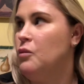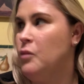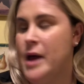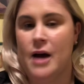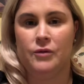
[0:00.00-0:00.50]

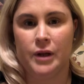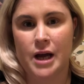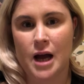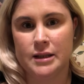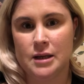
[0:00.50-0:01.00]
We have really
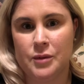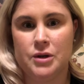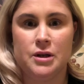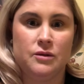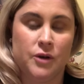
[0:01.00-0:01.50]
hot
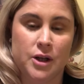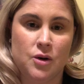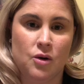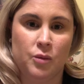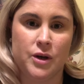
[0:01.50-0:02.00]
summers and really
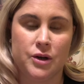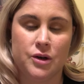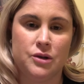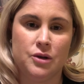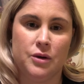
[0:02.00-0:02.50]
cold
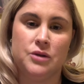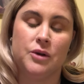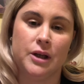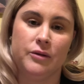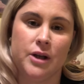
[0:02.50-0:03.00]
winters, so it's
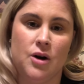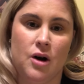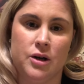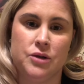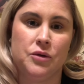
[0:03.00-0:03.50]
really, really
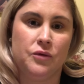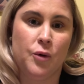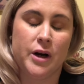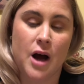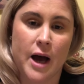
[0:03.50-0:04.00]
hard to
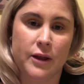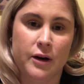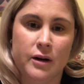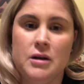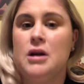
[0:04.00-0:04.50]
avoid
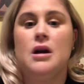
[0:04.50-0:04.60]
either.